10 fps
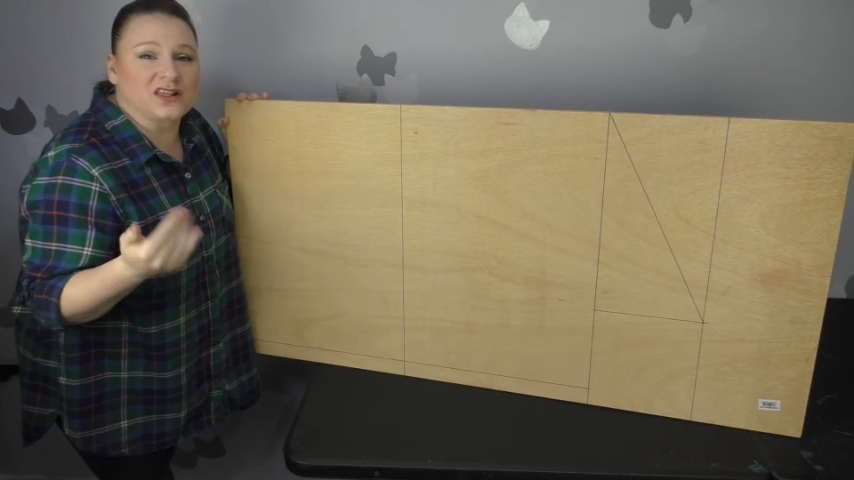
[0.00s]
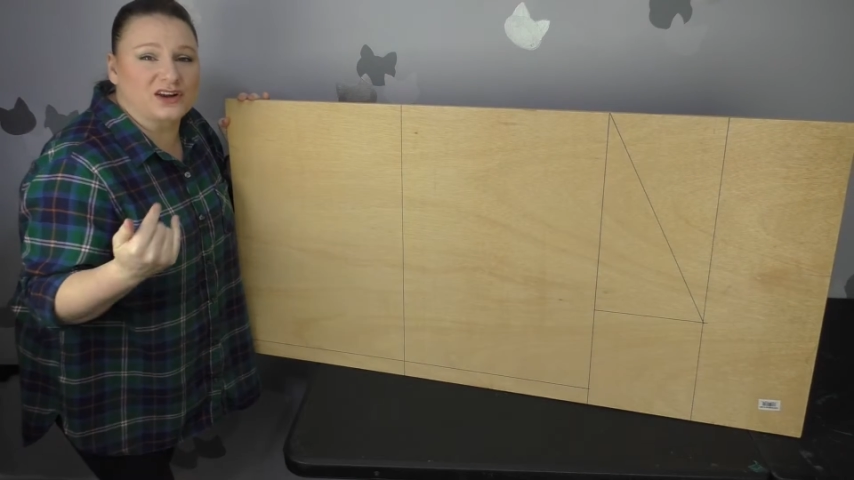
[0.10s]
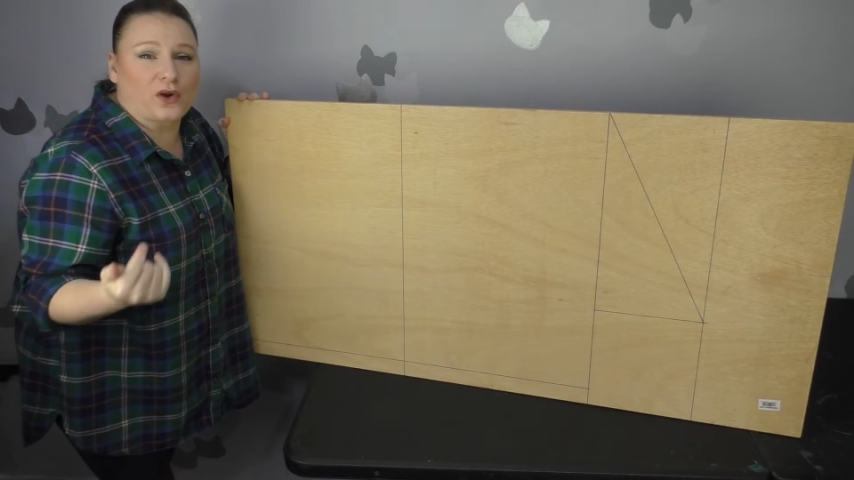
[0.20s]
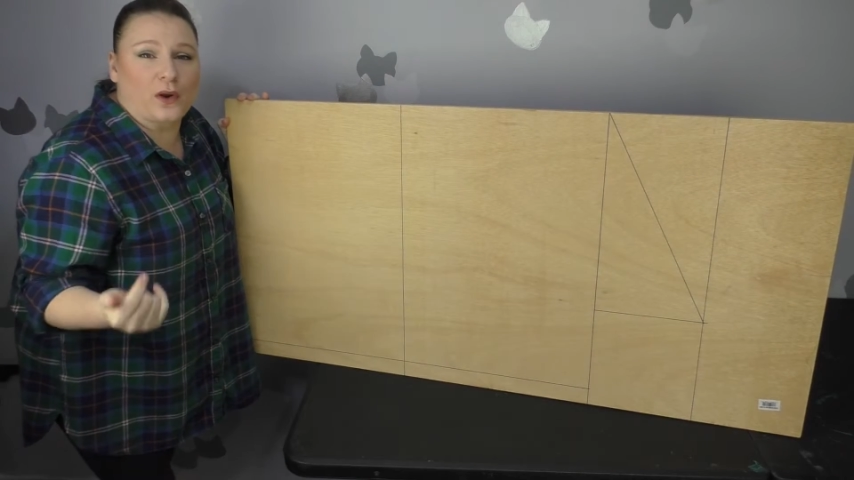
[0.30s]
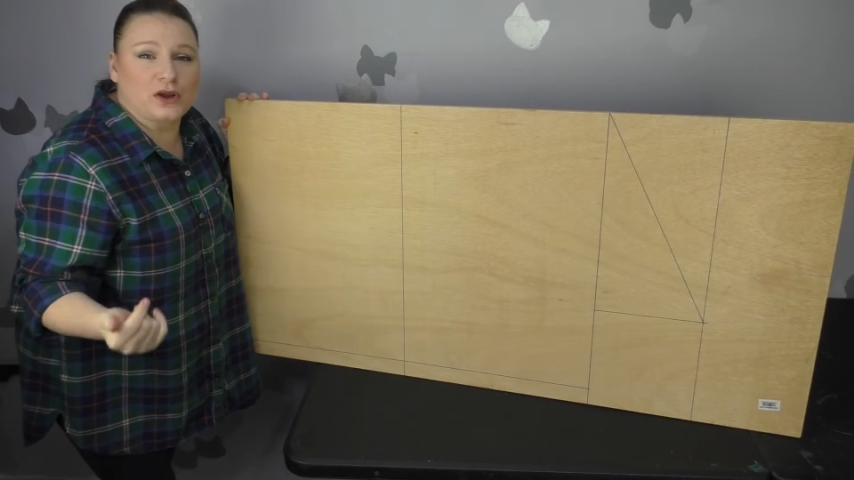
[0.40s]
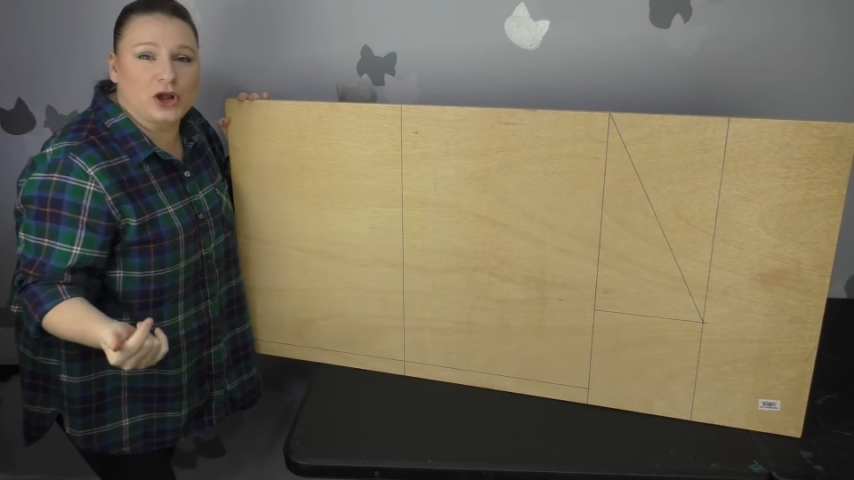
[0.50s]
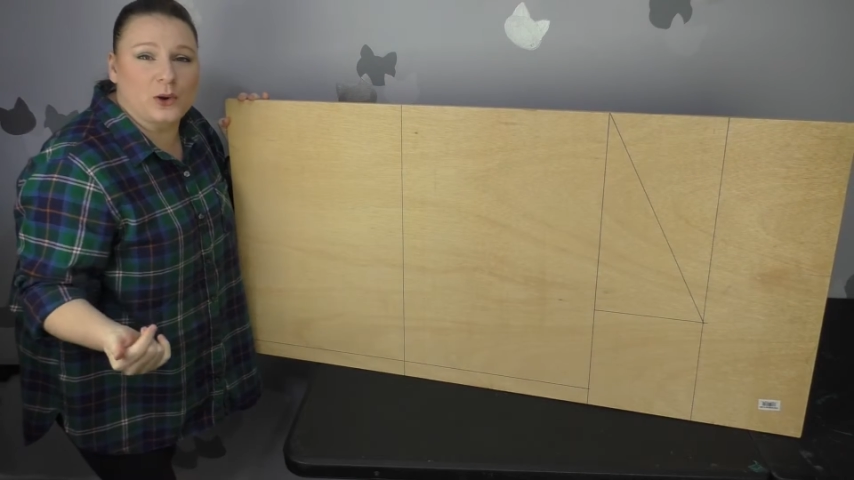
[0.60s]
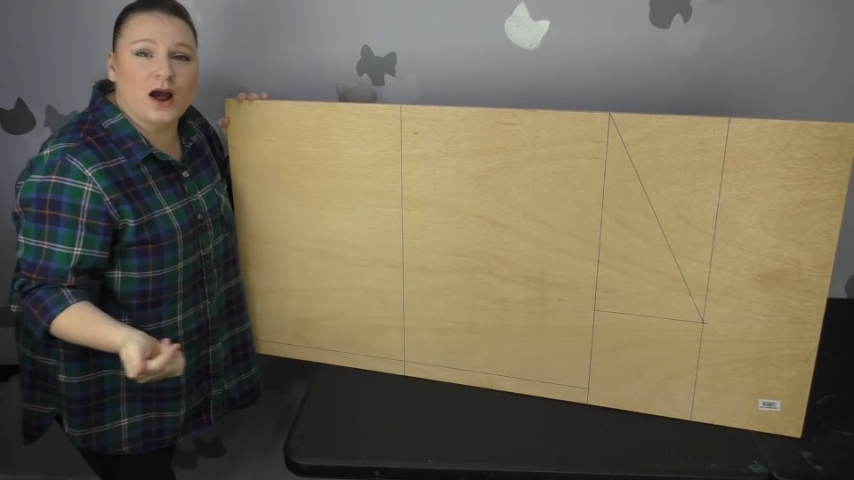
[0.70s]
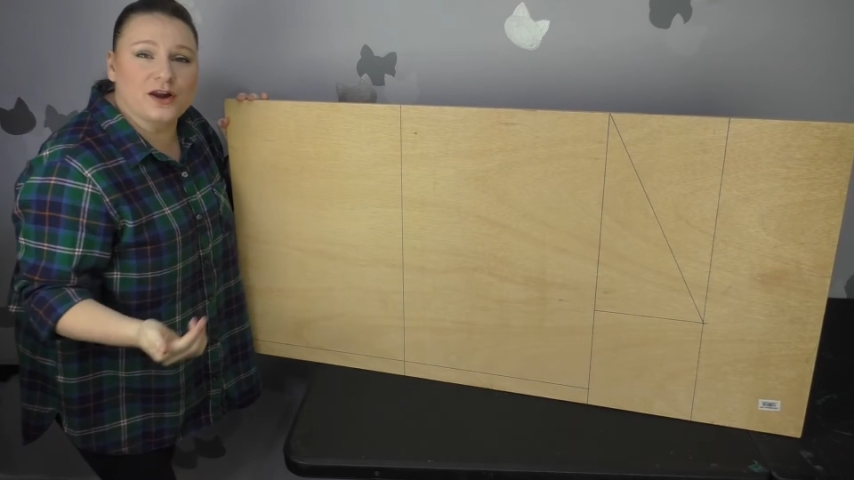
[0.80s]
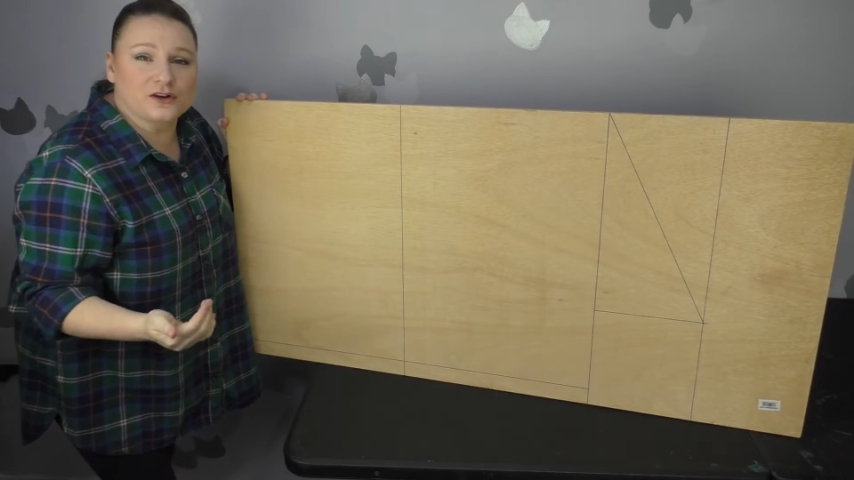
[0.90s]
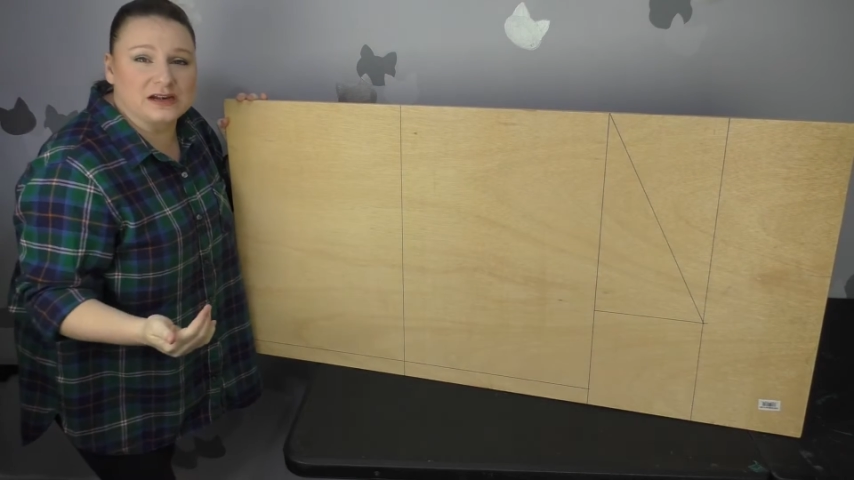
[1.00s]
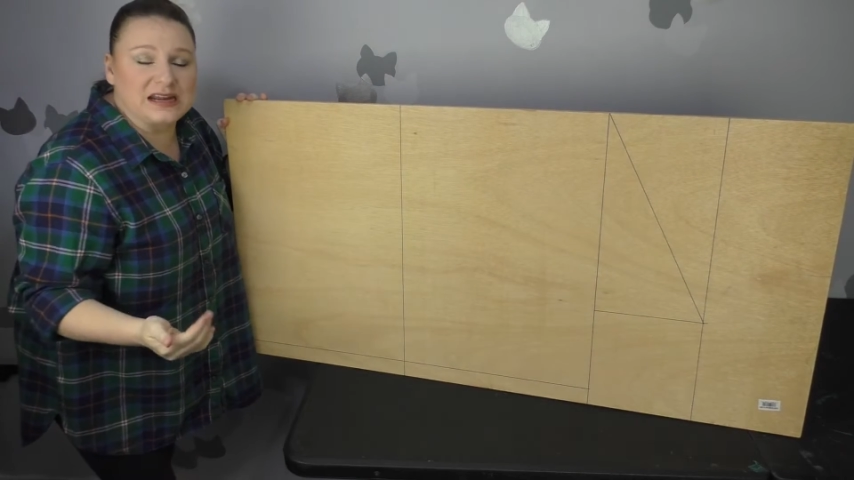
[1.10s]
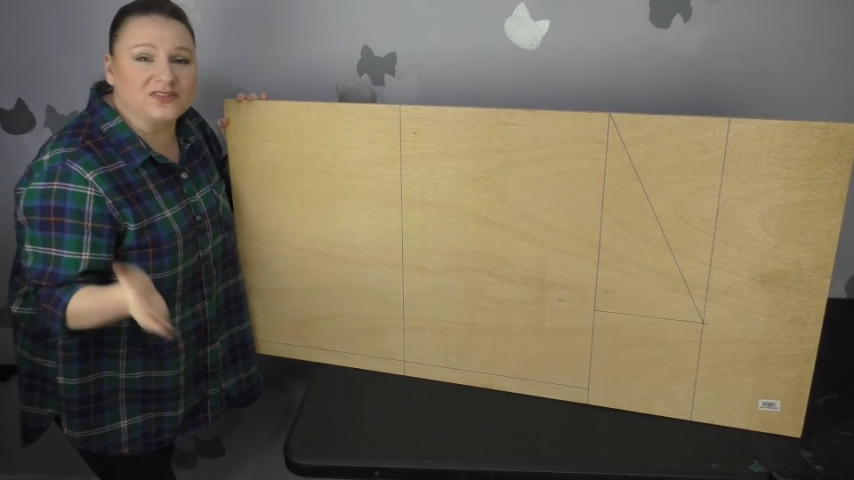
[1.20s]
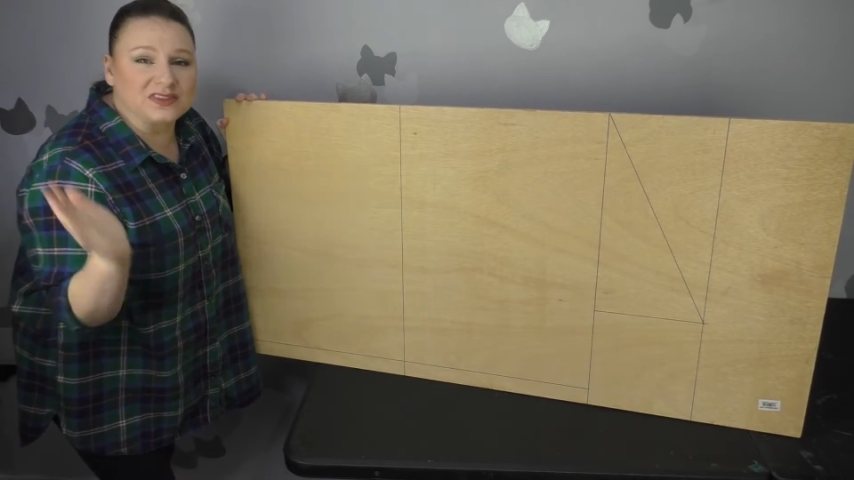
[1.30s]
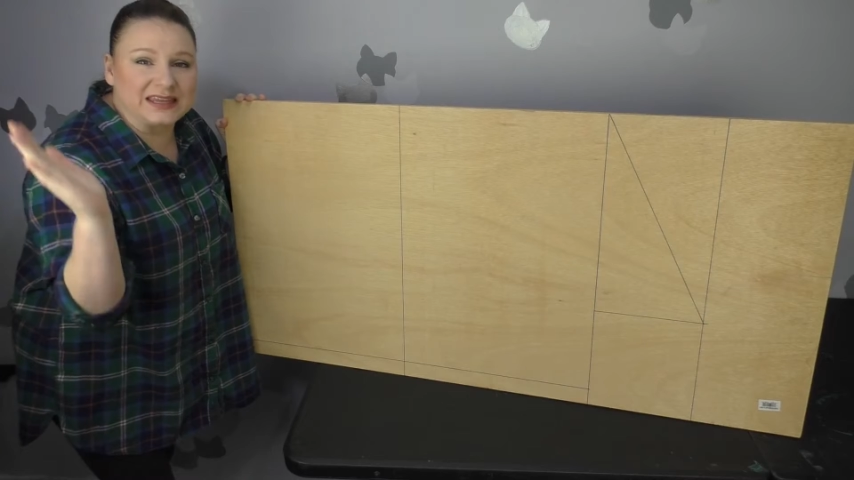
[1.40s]
that are going to go
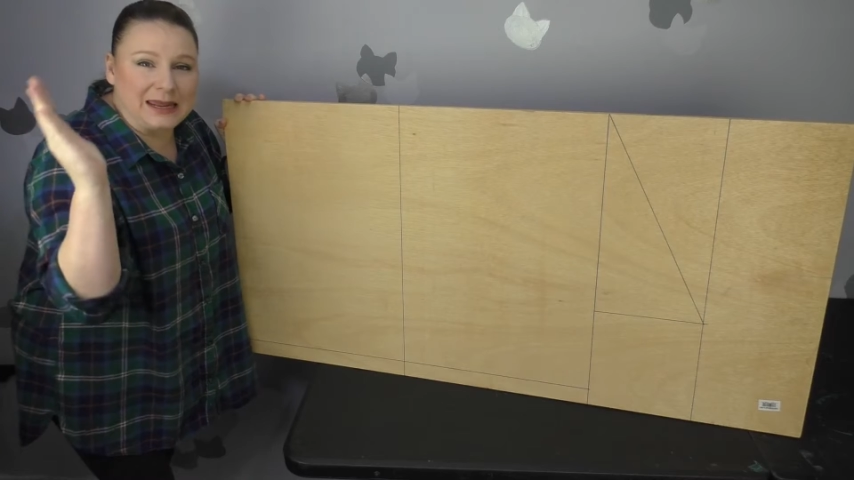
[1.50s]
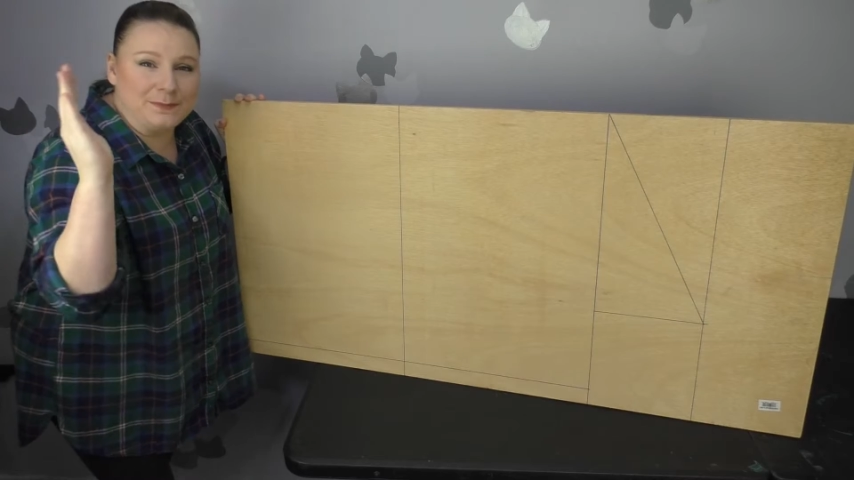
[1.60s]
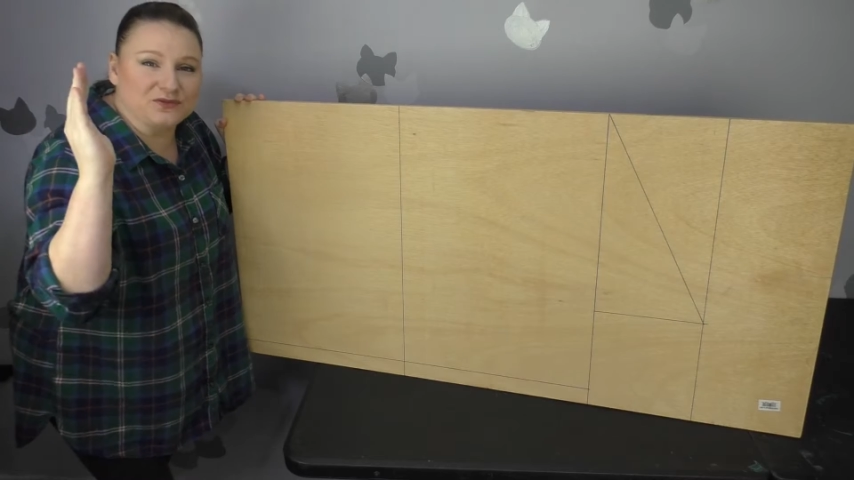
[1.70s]
underneath to keep